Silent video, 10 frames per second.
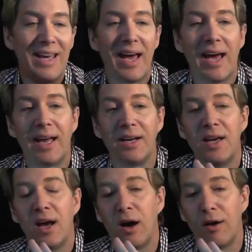he had
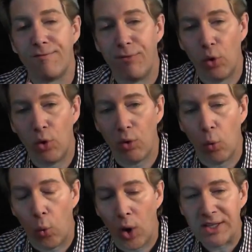a full
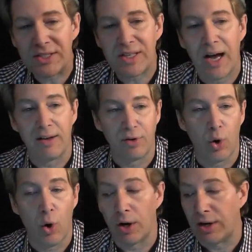one side of a
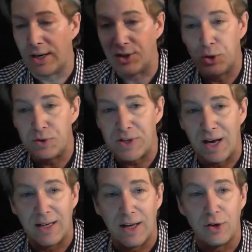card, not two
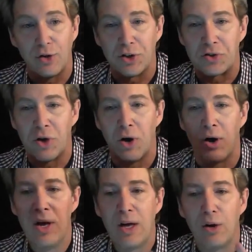side like you just
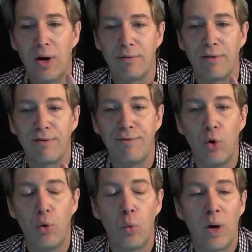saw. He'll have a
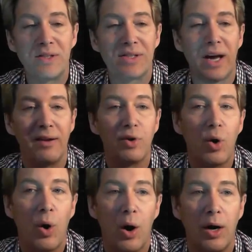full one side of a
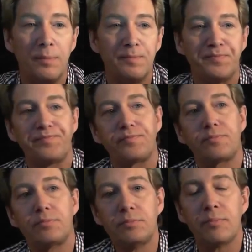card
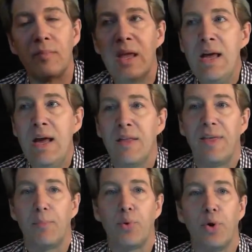
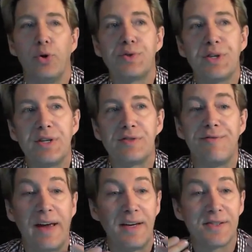that produces
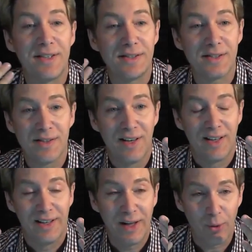faces,
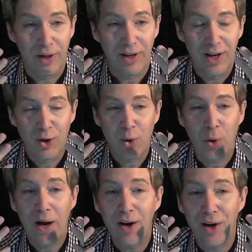literally
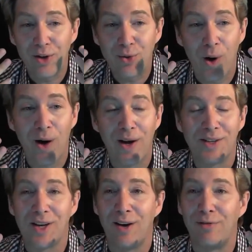crayon
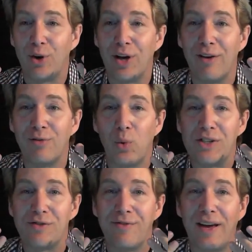drawings of your loved
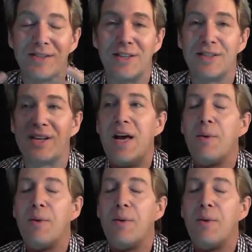ones' faces,